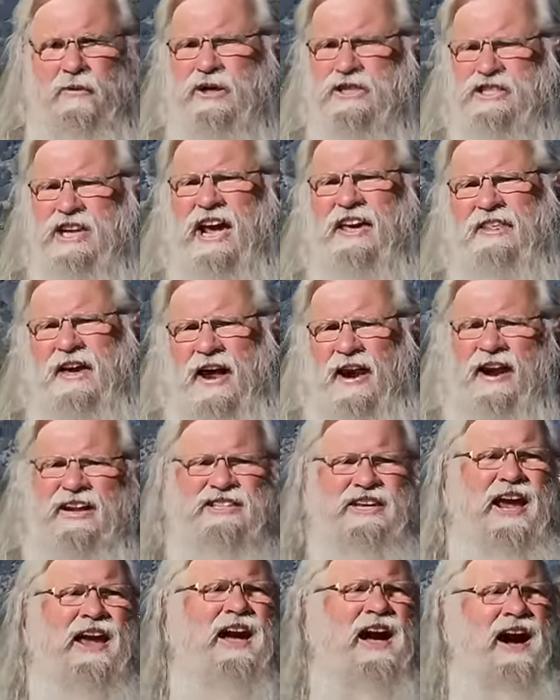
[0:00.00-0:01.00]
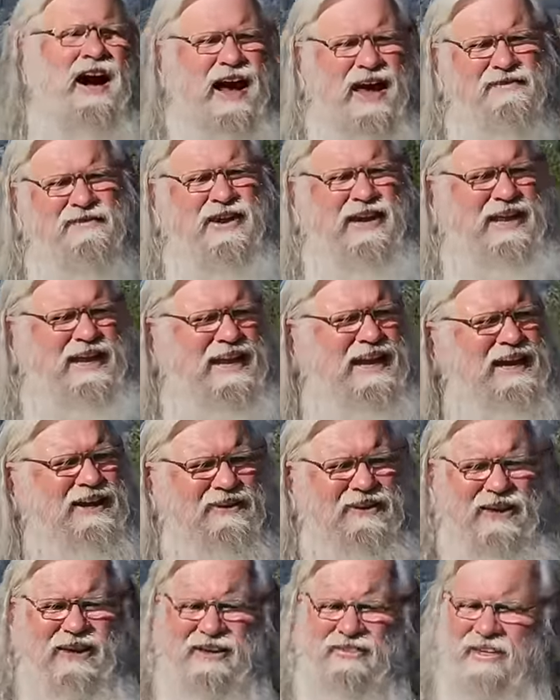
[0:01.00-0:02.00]
We say that. I say, I have an
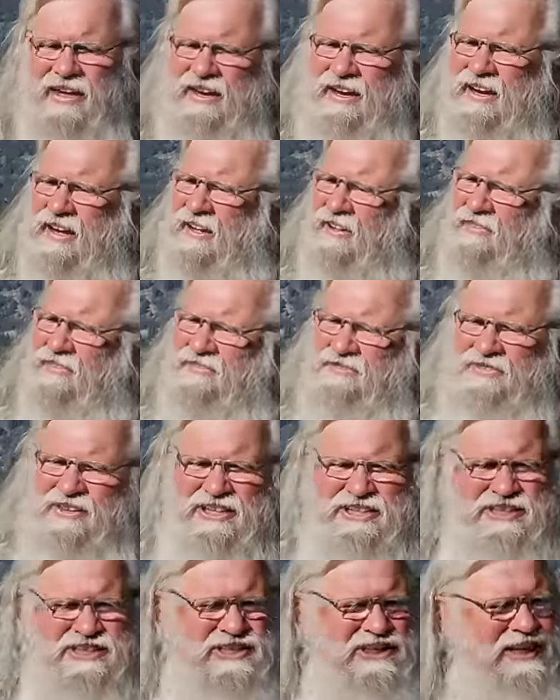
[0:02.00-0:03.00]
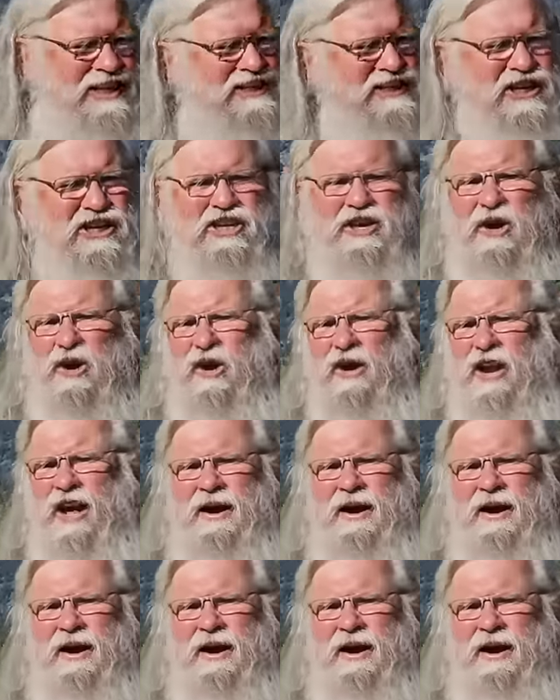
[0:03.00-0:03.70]
inkling that this isn't good.